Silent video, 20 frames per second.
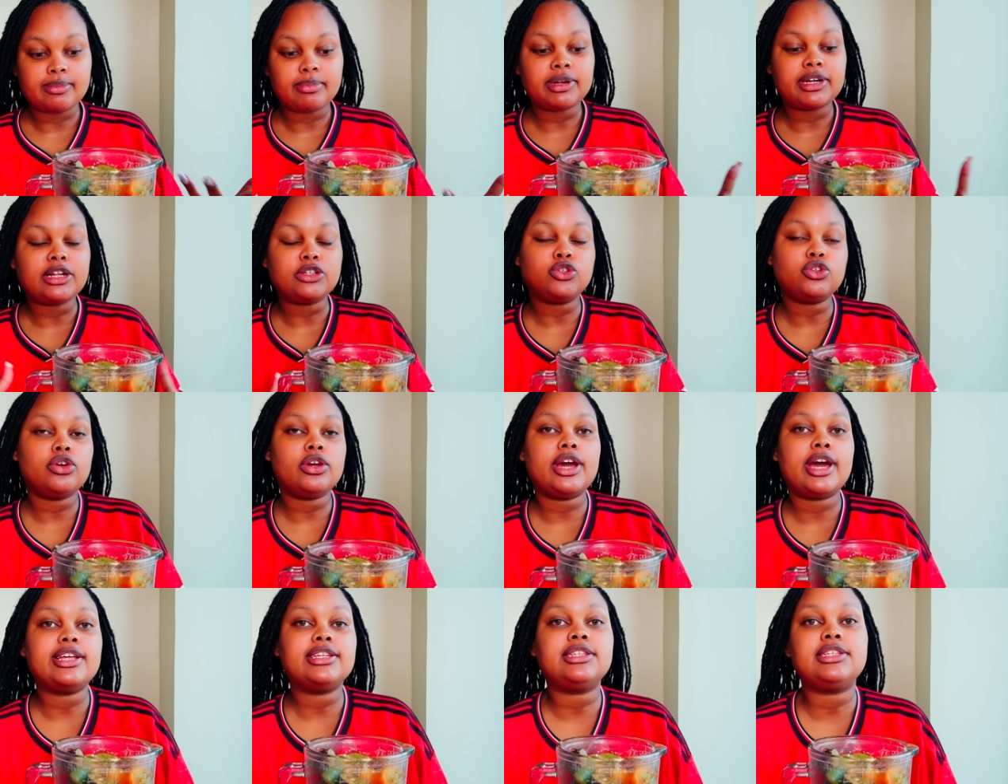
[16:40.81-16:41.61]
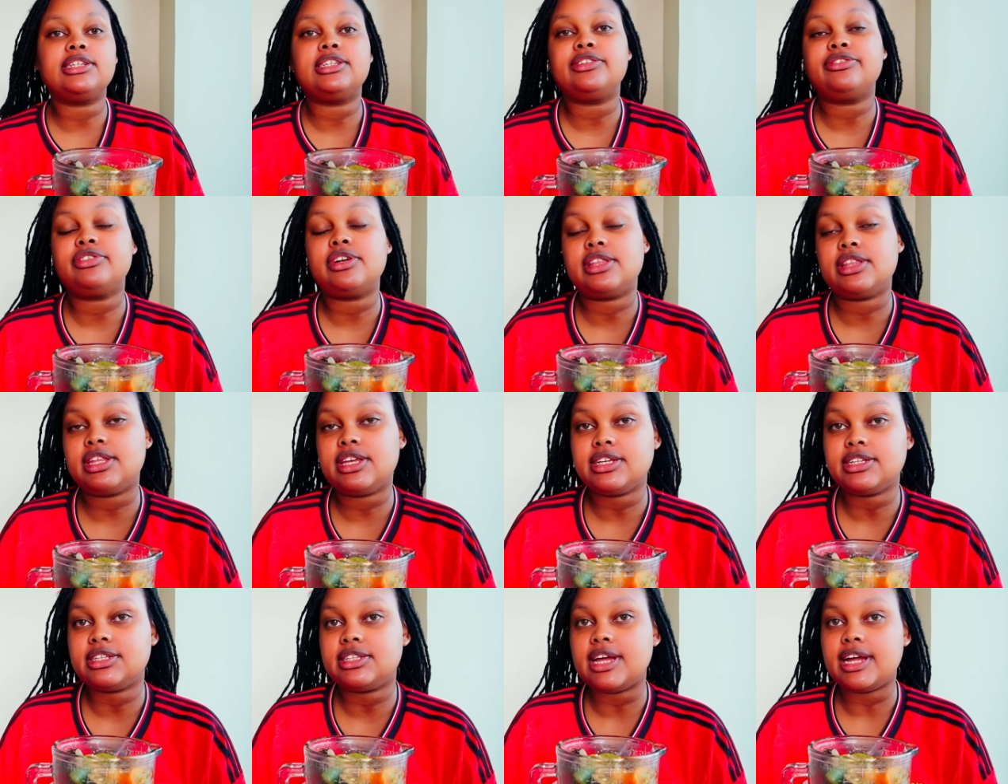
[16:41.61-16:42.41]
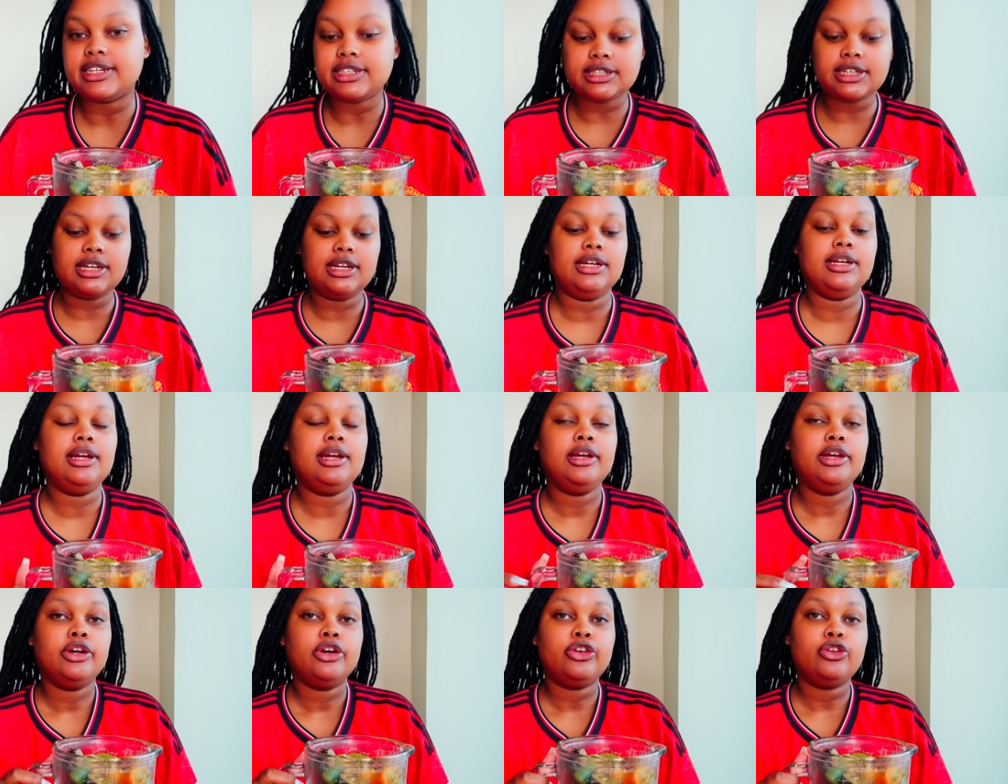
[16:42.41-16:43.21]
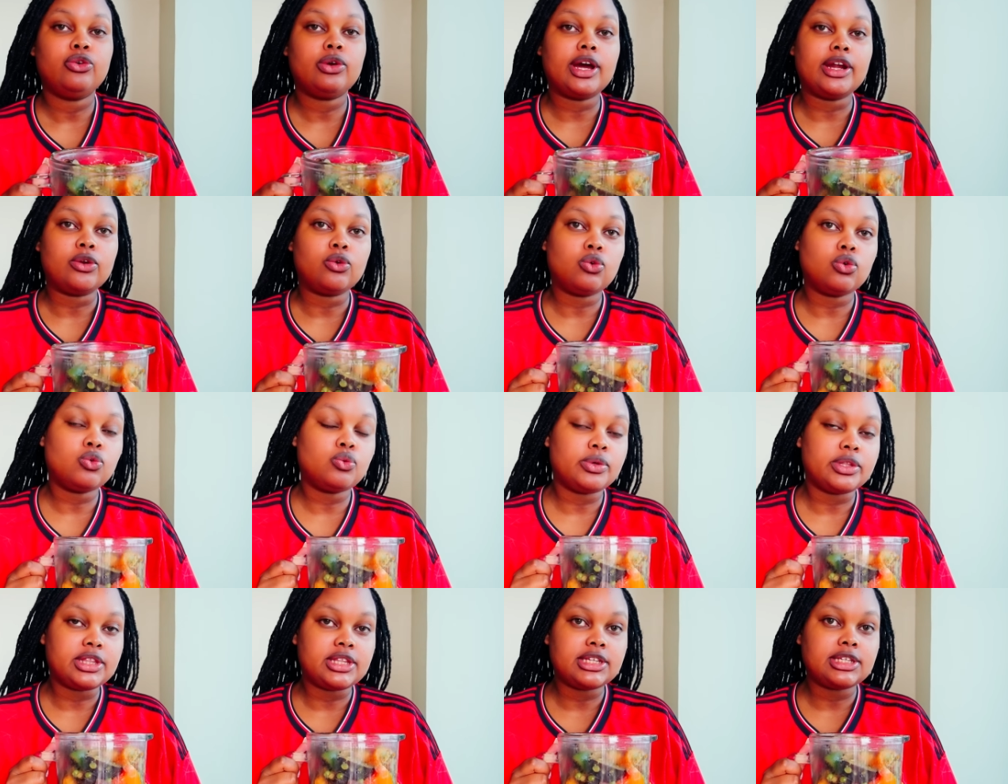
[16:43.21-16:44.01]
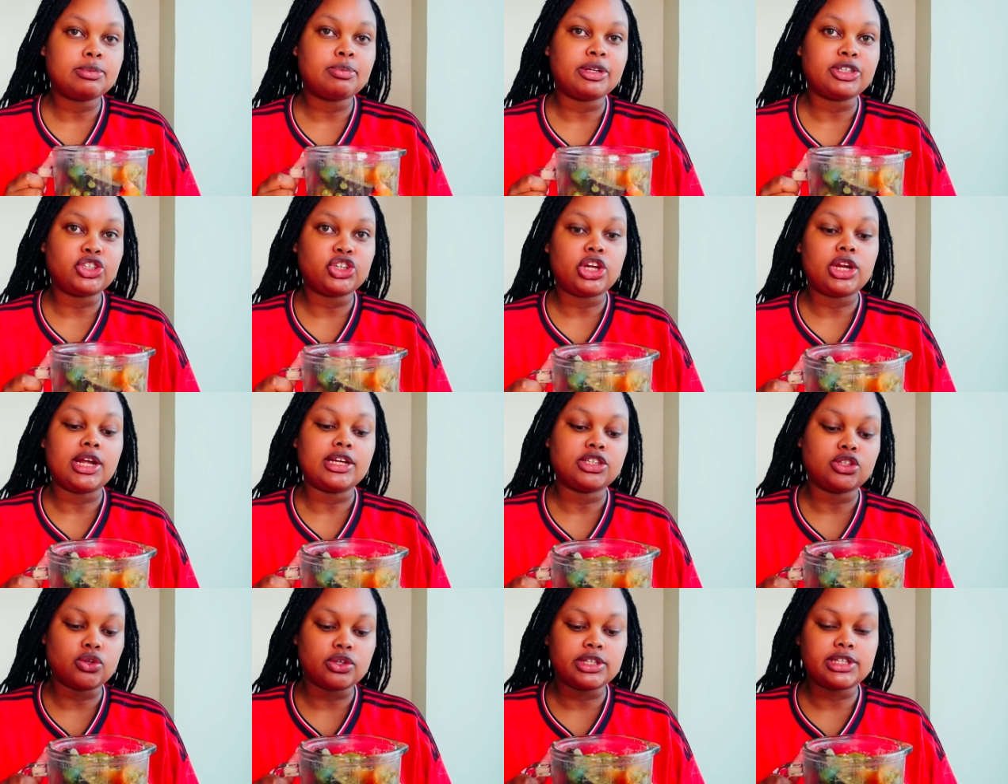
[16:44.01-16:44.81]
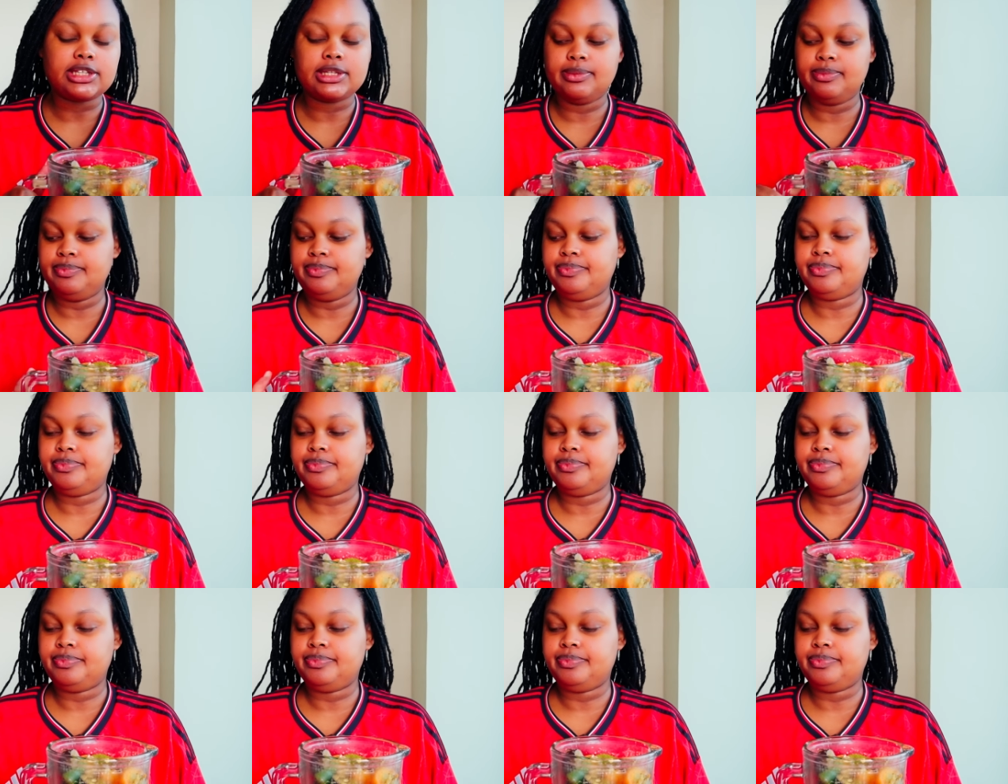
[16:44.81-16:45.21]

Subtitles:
But I'll show you guys the different things that you can cook with this particular sauce.